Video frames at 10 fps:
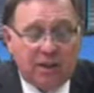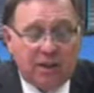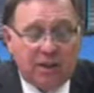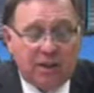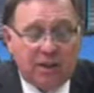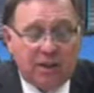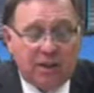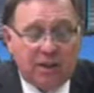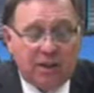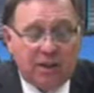
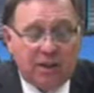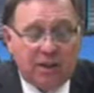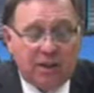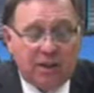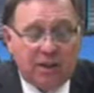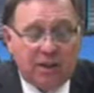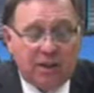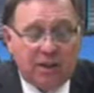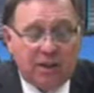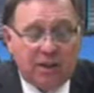
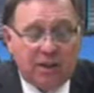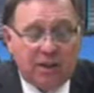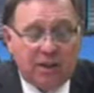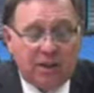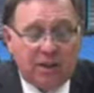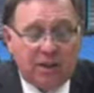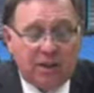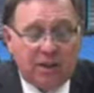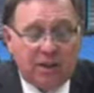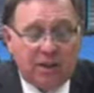
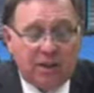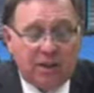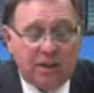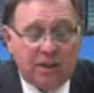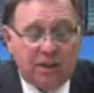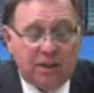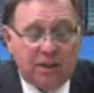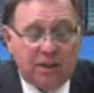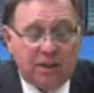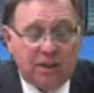
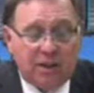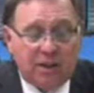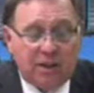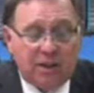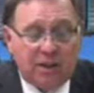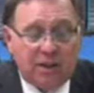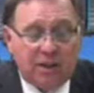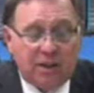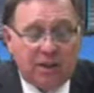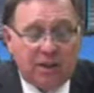
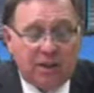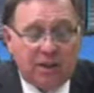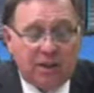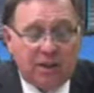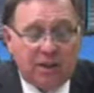The face doesn't move, so there is nothing to read.